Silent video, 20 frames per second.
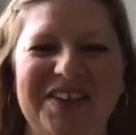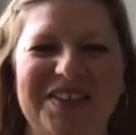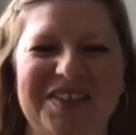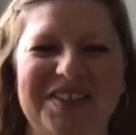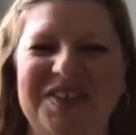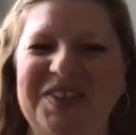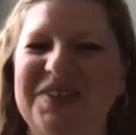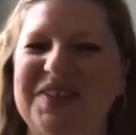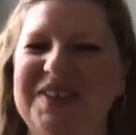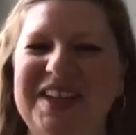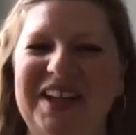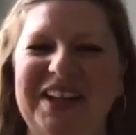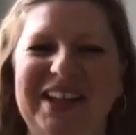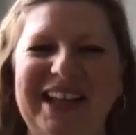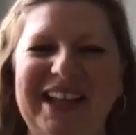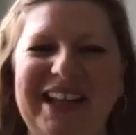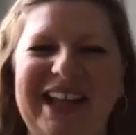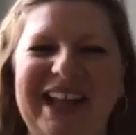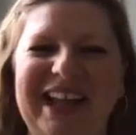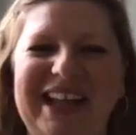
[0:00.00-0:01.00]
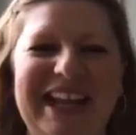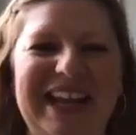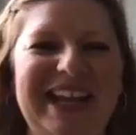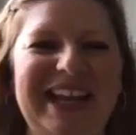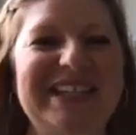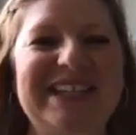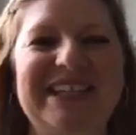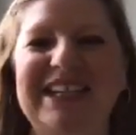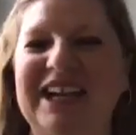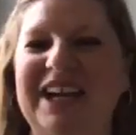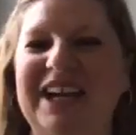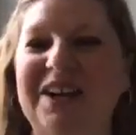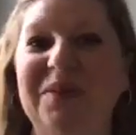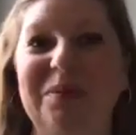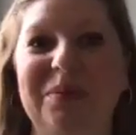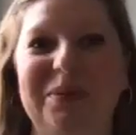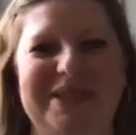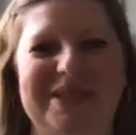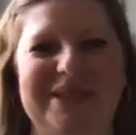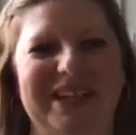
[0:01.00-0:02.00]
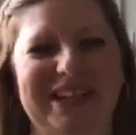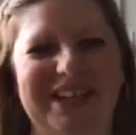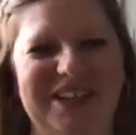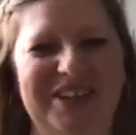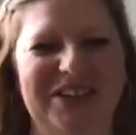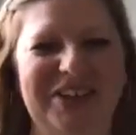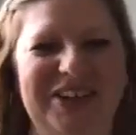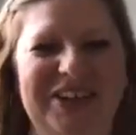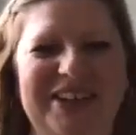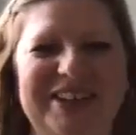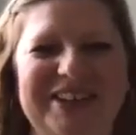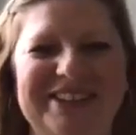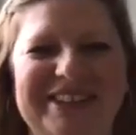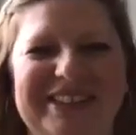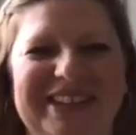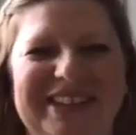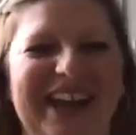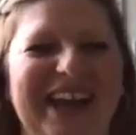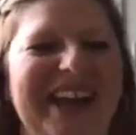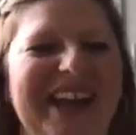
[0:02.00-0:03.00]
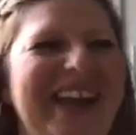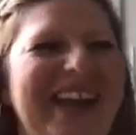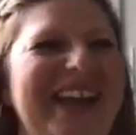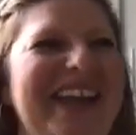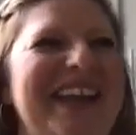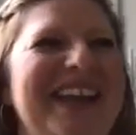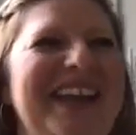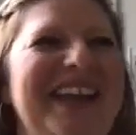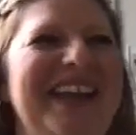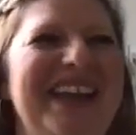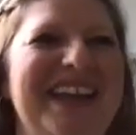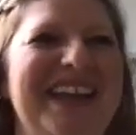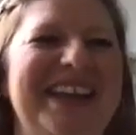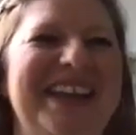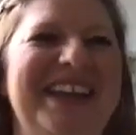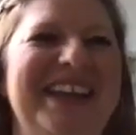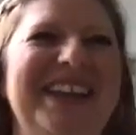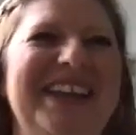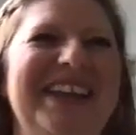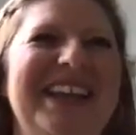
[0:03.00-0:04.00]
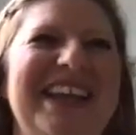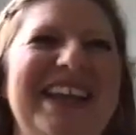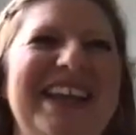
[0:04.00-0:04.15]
So you saw like an 1800% increase in,